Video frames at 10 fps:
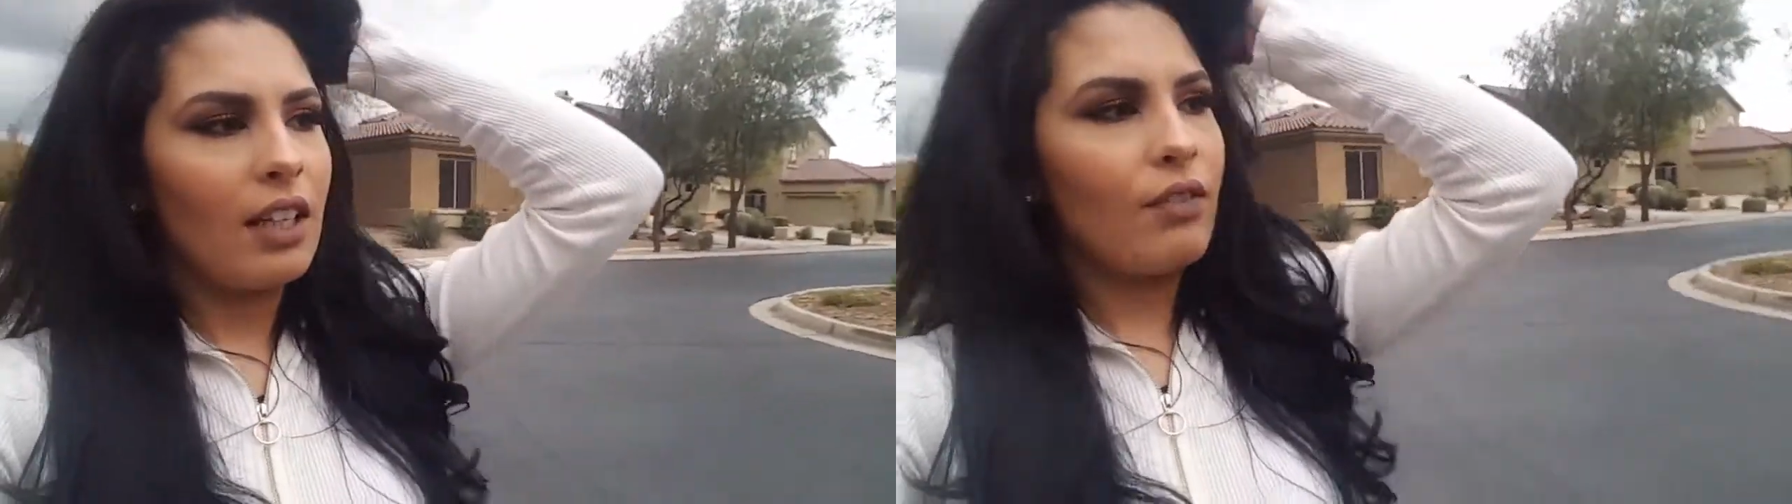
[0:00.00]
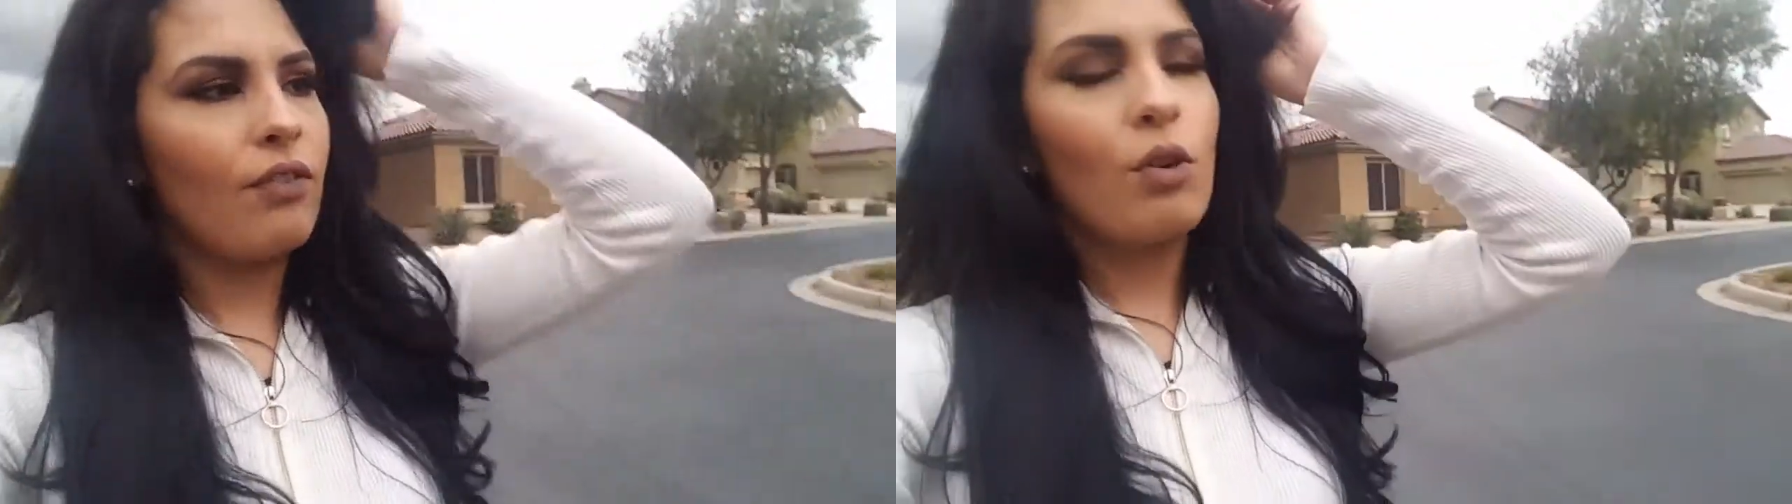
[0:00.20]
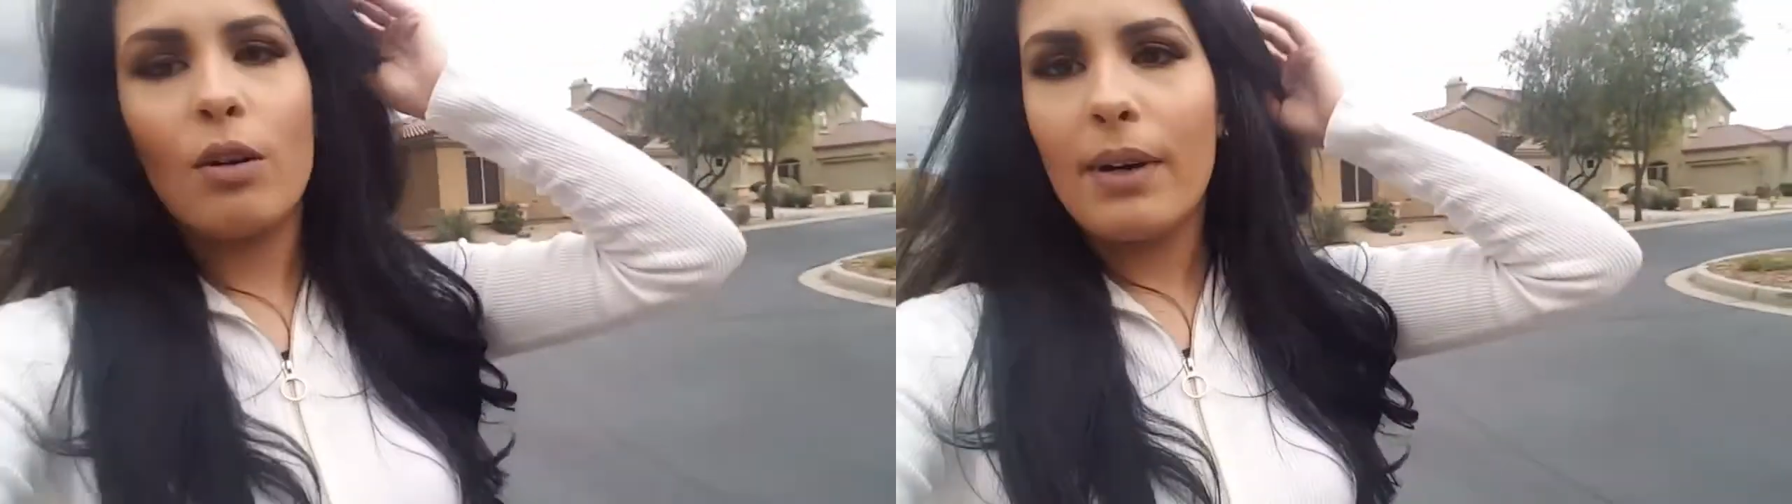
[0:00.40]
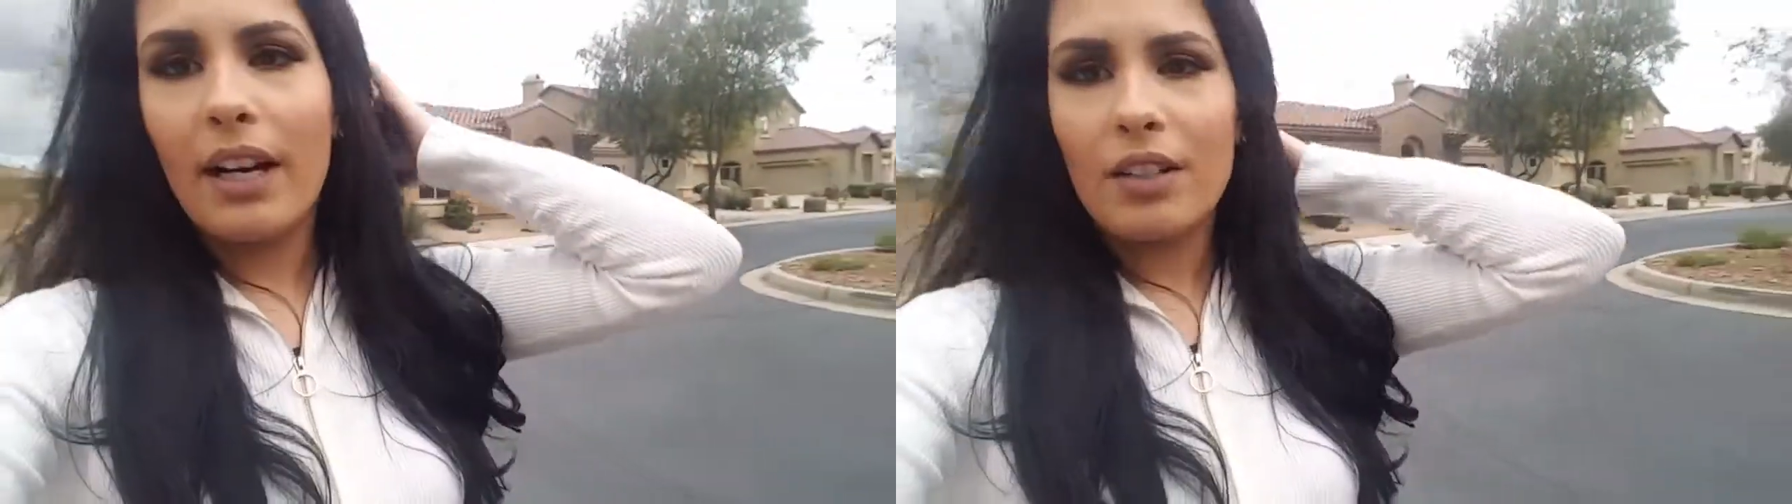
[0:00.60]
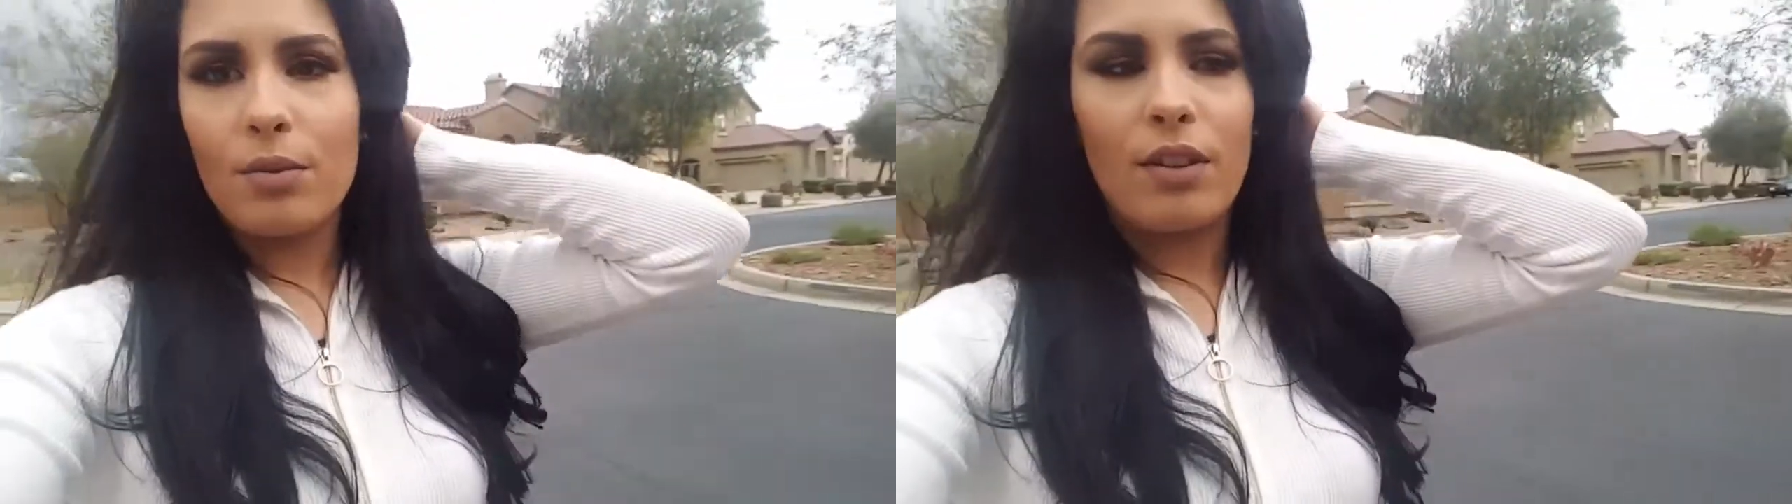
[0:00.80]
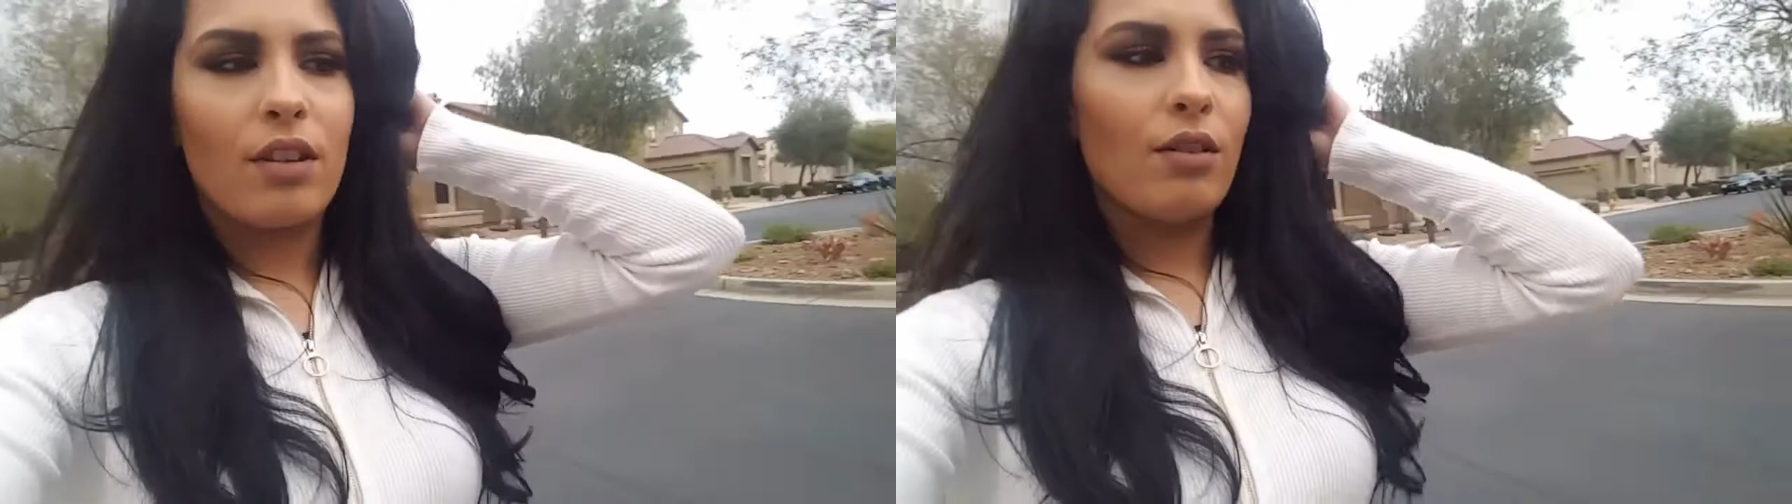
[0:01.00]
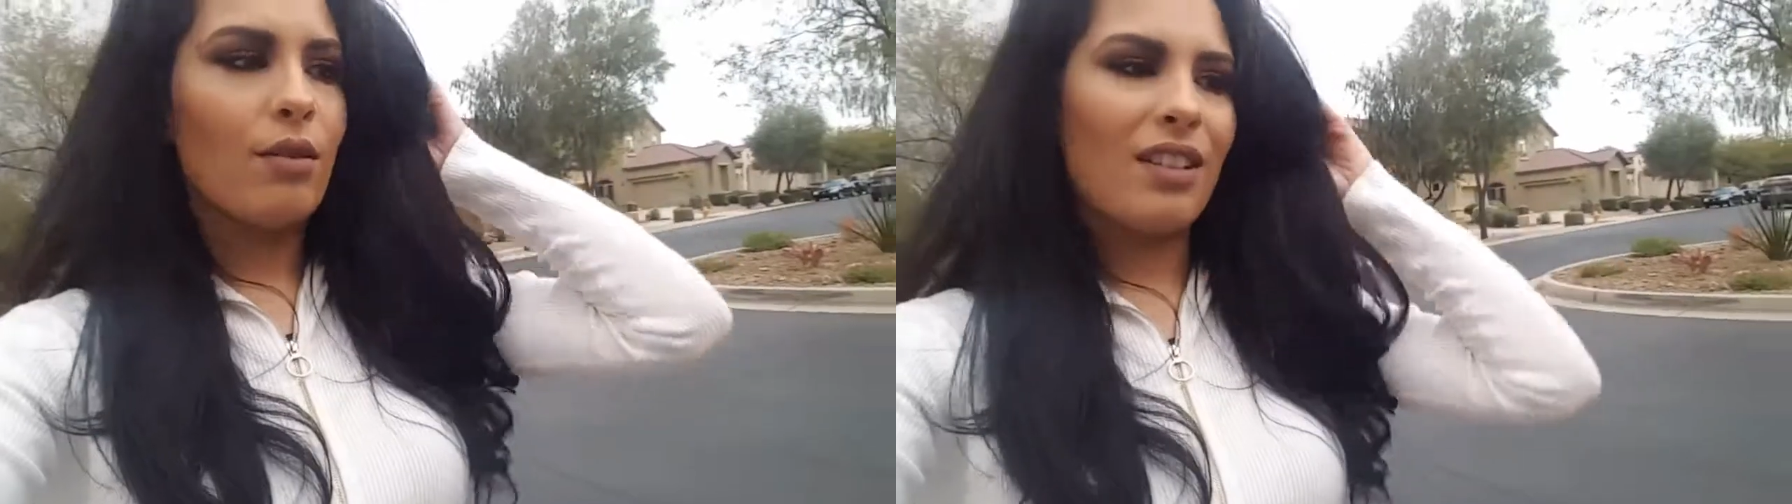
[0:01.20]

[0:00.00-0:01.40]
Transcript: like 4 bags with you,